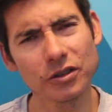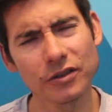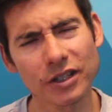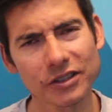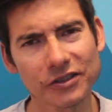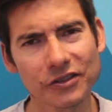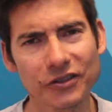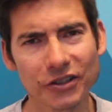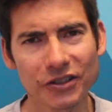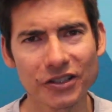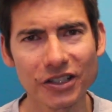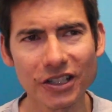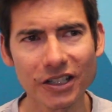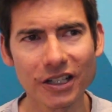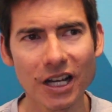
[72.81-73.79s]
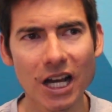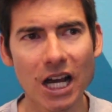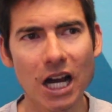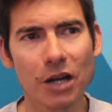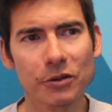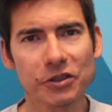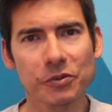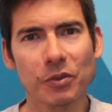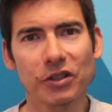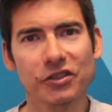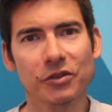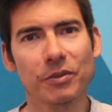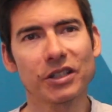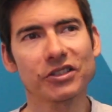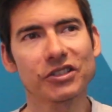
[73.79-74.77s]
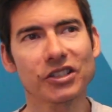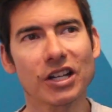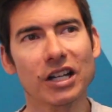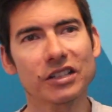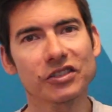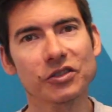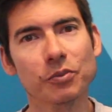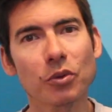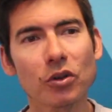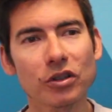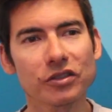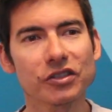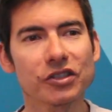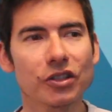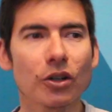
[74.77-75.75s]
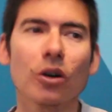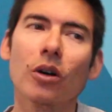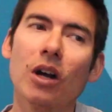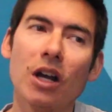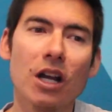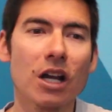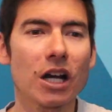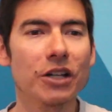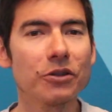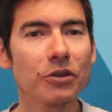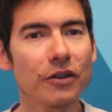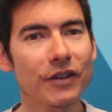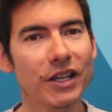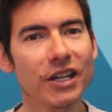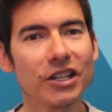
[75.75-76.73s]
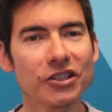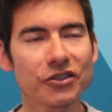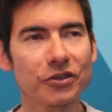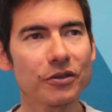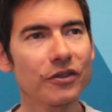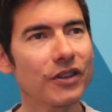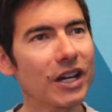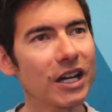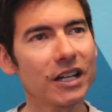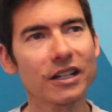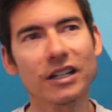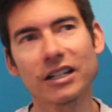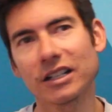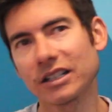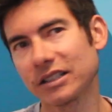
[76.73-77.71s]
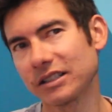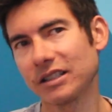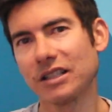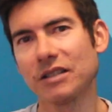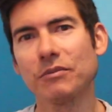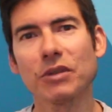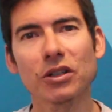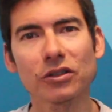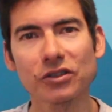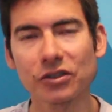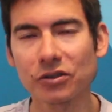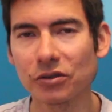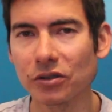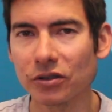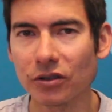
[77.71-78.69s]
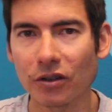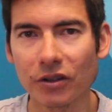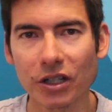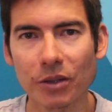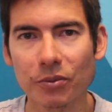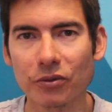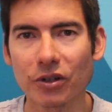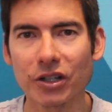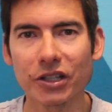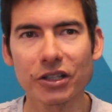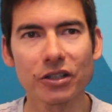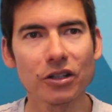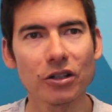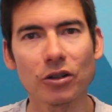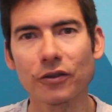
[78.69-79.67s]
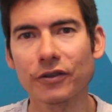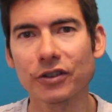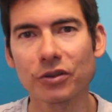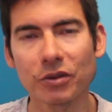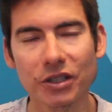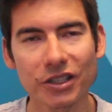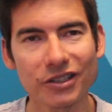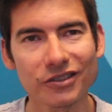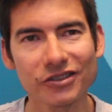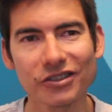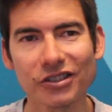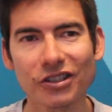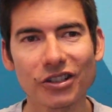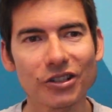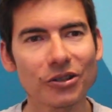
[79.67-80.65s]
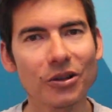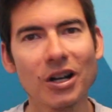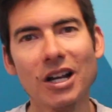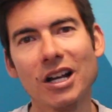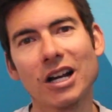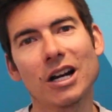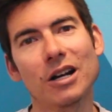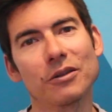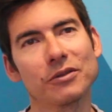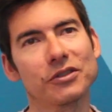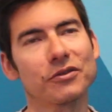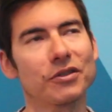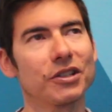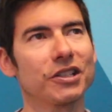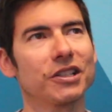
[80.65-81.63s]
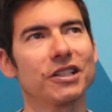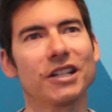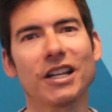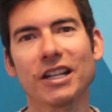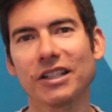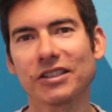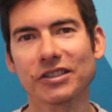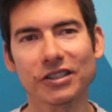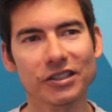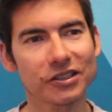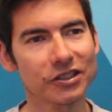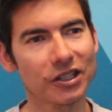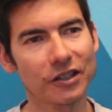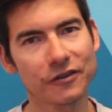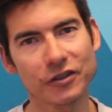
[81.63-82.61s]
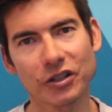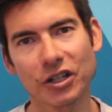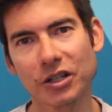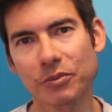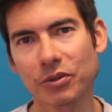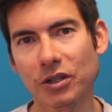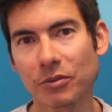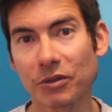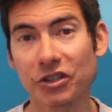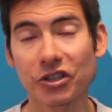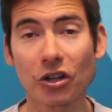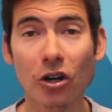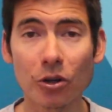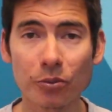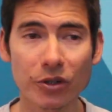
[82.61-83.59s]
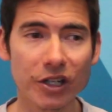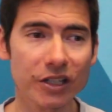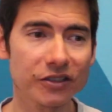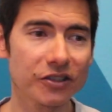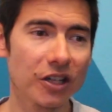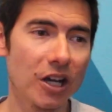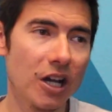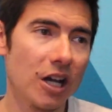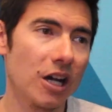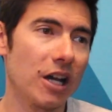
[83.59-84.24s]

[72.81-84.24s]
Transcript: 2013. I was sponsored by Scott Sports, so I do have a history of that. Uh, in middle school, growing up running over 20 years ago, I was running in Asics. I've tried pretty much all brands.